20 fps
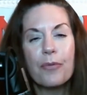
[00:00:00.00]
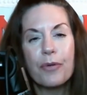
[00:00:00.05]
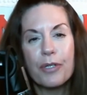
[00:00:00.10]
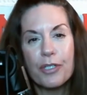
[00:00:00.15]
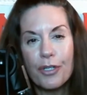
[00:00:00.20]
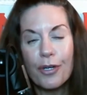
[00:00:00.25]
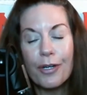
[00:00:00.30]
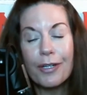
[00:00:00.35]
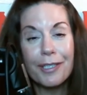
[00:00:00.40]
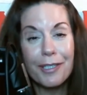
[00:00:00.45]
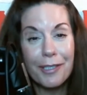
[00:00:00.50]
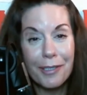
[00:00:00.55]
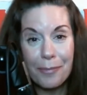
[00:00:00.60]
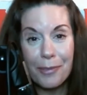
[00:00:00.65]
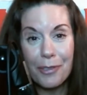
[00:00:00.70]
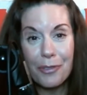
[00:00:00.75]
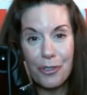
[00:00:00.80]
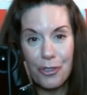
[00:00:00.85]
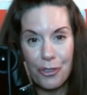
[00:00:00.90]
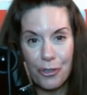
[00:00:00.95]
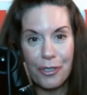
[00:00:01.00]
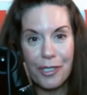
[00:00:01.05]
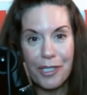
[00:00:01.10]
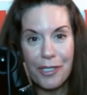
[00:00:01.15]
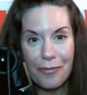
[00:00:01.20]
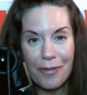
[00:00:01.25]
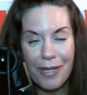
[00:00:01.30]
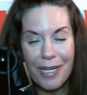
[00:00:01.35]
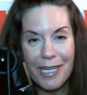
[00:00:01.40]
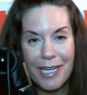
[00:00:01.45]
But we're talking about
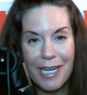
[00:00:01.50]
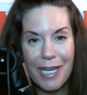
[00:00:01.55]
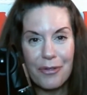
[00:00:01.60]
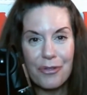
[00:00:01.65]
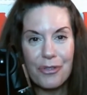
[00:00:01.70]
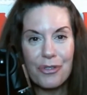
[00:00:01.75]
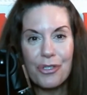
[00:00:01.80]
Journey oh right oh now, God,